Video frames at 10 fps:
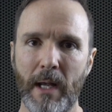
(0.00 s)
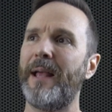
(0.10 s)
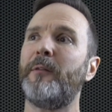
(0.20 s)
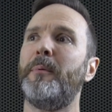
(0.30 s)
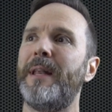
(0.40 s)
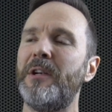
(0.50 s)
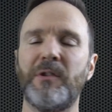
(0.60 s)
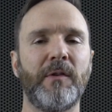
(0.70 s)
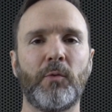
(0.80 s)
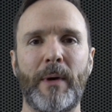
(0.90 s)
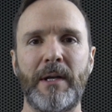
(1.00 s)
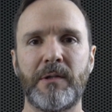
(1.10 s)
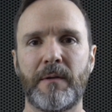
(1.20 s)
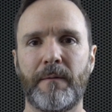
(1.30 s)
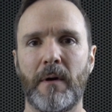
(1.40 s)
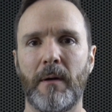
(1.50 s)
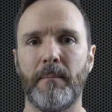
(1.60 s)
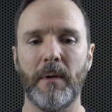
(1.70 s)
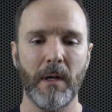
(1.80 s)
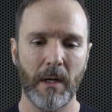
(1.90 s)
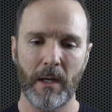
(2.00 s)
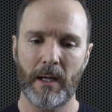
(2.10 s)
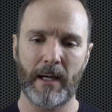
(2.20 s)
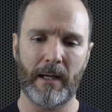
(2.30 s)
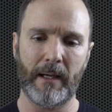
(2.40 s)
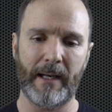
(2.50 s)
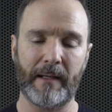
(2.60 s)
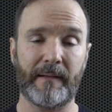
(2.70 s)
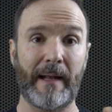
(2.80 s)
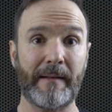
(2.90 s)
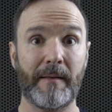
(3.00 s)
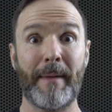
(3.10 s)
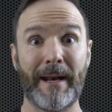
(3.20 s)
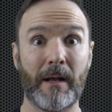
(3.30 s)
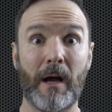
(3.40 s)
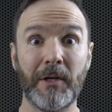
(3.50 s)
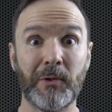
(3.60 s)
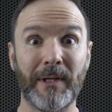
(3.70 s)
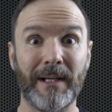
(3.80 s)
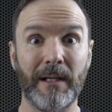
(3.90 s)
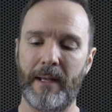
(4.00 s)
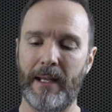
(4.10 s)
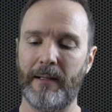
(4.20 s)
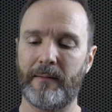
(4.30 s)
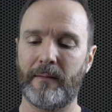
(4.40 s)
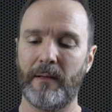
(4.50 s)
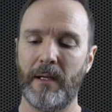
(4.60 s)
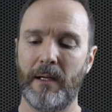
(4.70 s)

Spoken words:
Explanations ranged from it excites the mitochondria, it